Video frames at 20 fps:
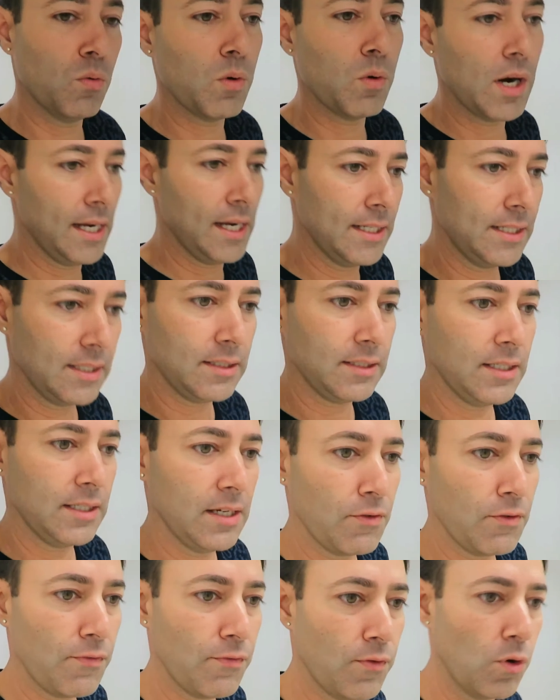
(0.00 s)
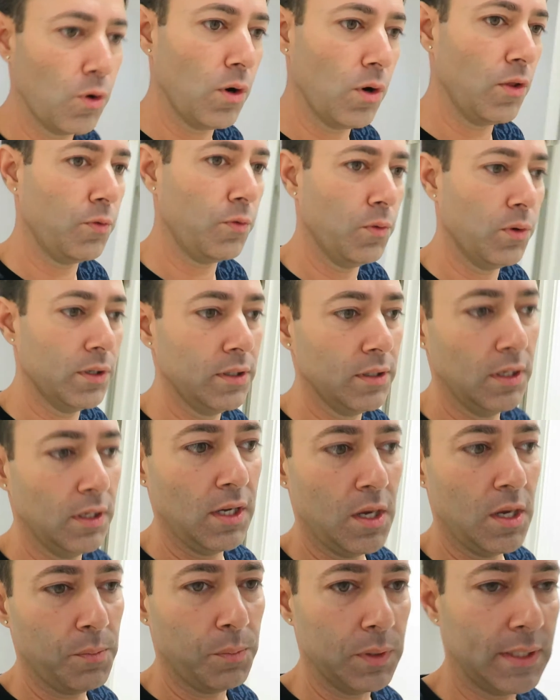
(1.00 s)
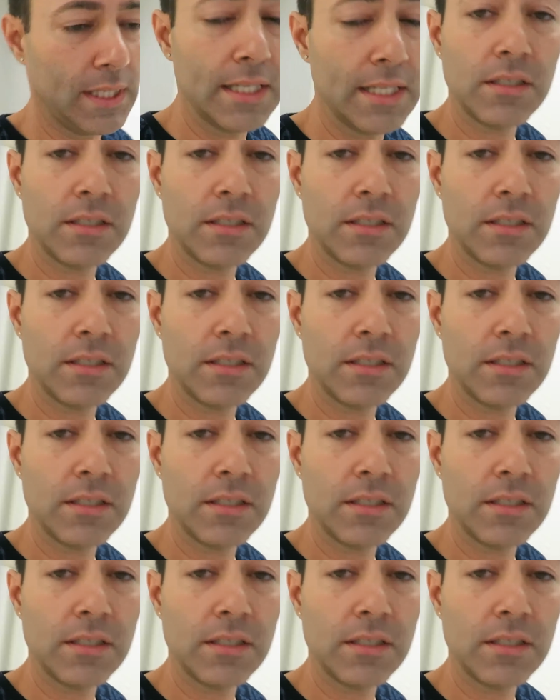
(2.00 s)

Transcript: know why it doesn't have a 4th one, but